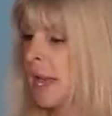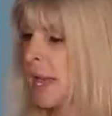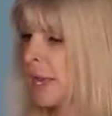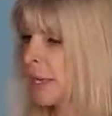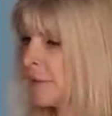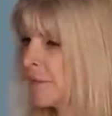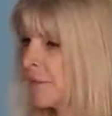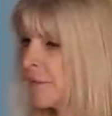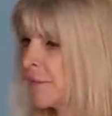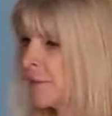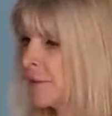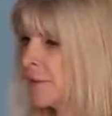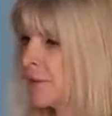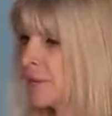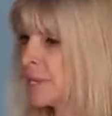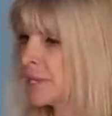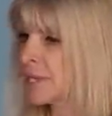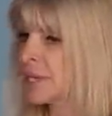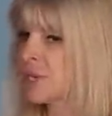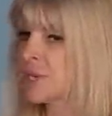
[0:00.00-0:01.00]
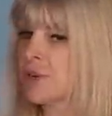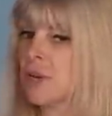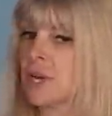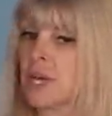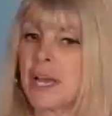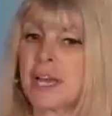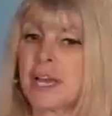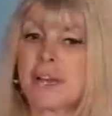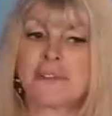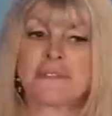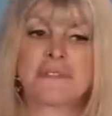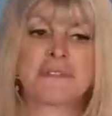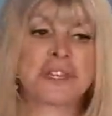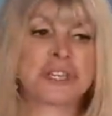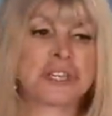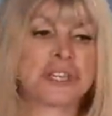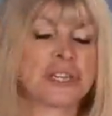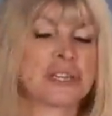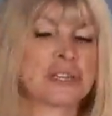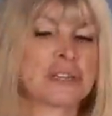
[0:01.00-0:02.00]
And if food is in your line of
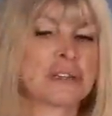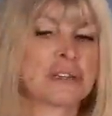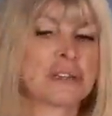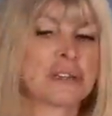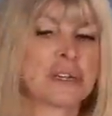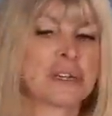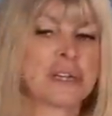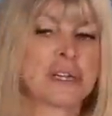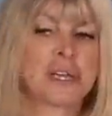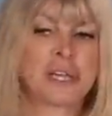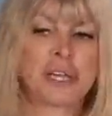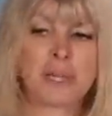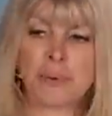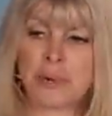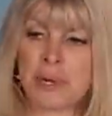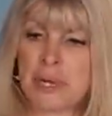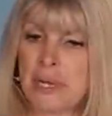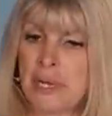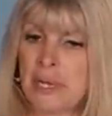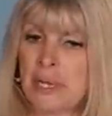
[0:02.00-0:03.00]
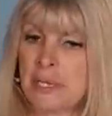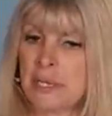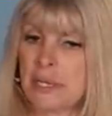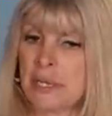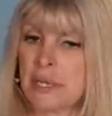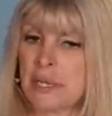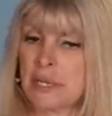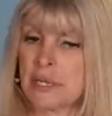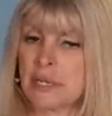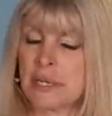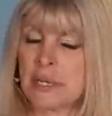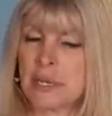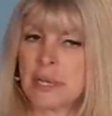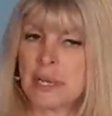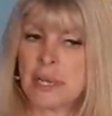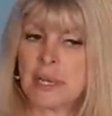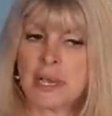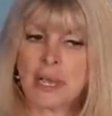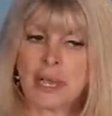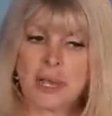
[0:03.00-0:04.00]
vision, you want to eat it.
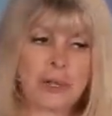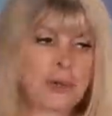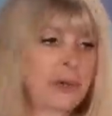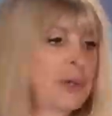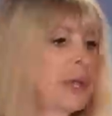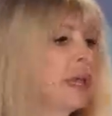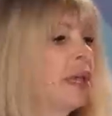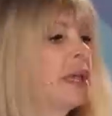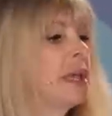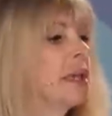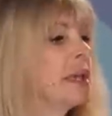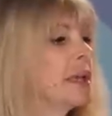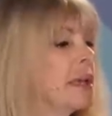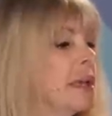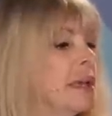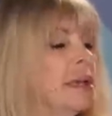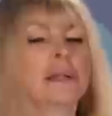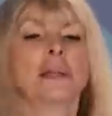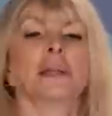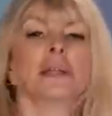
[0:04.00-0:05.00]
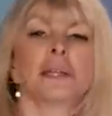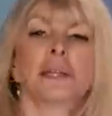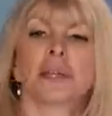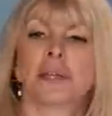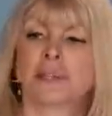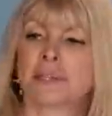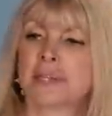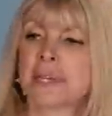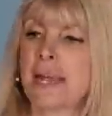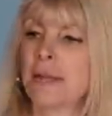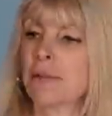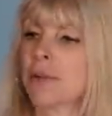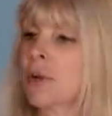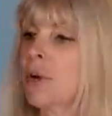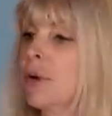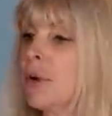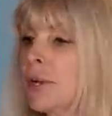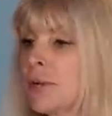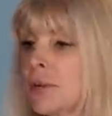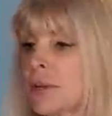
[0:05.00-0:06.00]
Who here knows an
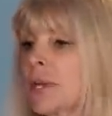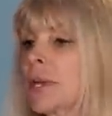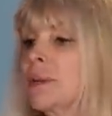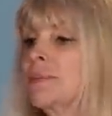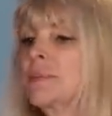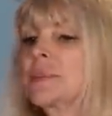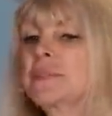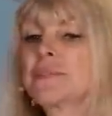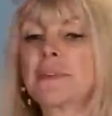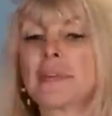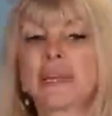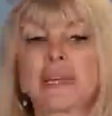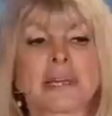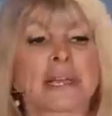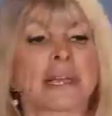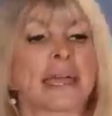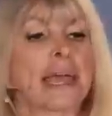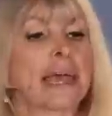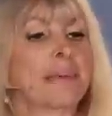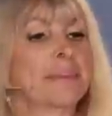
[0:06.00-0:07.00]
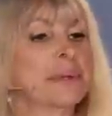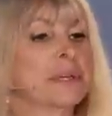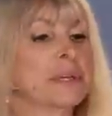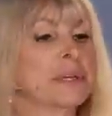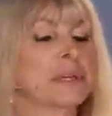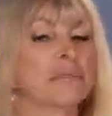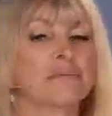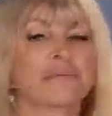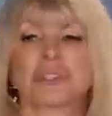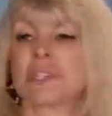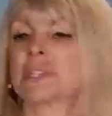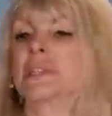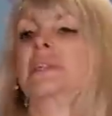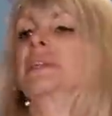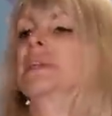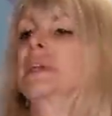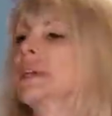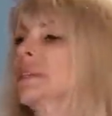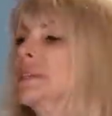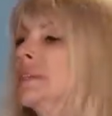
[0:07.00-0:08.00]
alcoholic who keeps the full liquor cabinet just
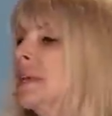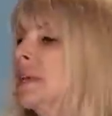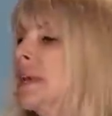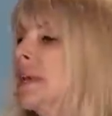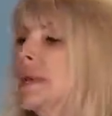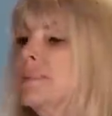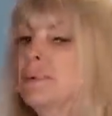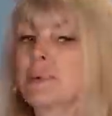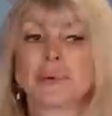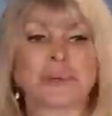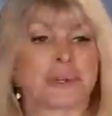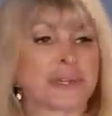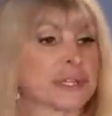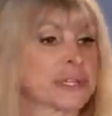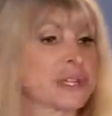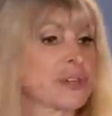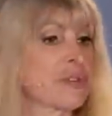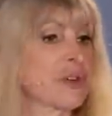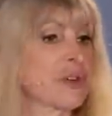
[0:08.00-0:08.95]
in case their neighbor wants a